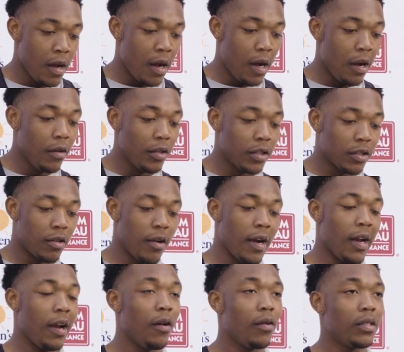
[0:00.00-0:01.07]
Oh, it was
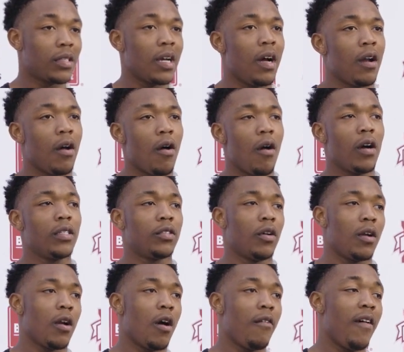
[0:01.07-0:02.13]
great. It was kind of hard
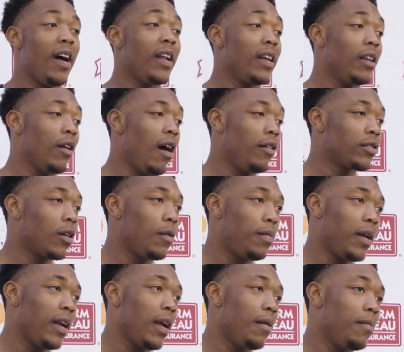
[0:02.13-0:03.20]
starting off. I didn't know I was going to
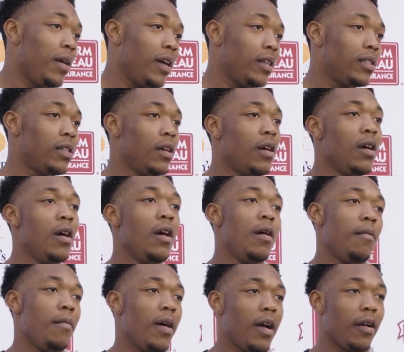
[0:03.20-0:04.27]
play that much.
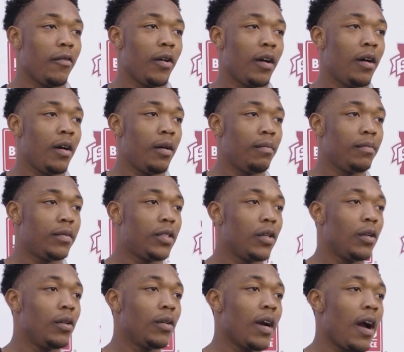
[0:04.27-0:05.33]
But when
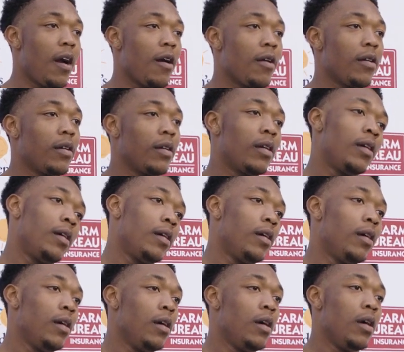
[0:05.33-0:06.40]
Tulu got hurt,
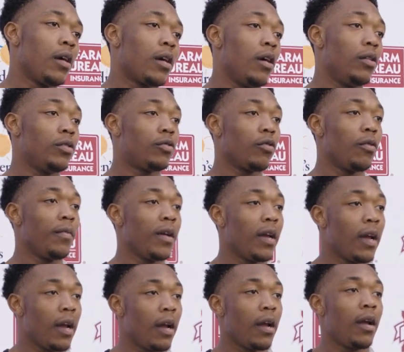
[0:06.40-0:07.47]
coach threw me
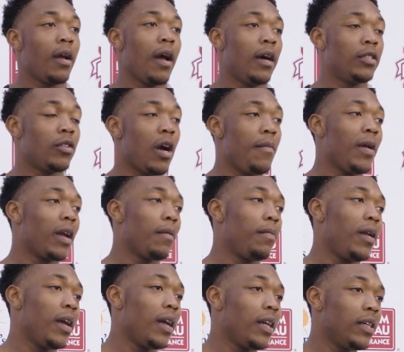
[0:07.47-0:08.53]
in. I started making
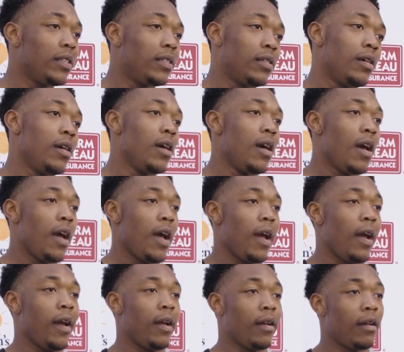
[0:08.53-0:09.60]
plays.
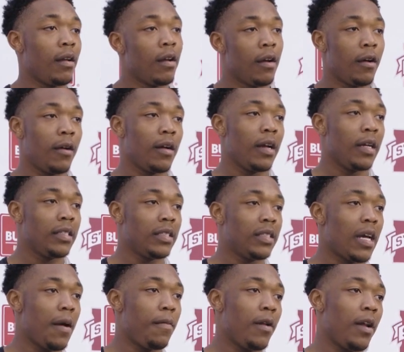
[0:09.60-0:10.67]
And it just
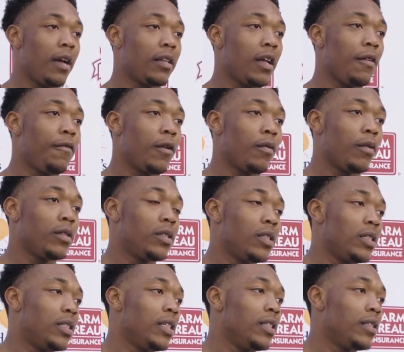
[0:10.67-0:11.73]
happened like that for the rest of
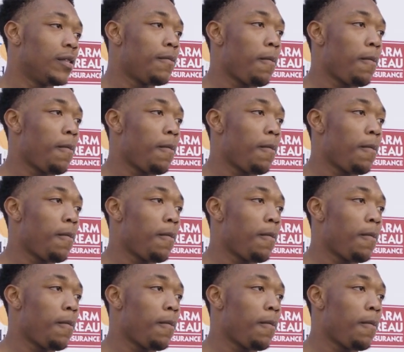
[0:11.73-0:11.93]
the season.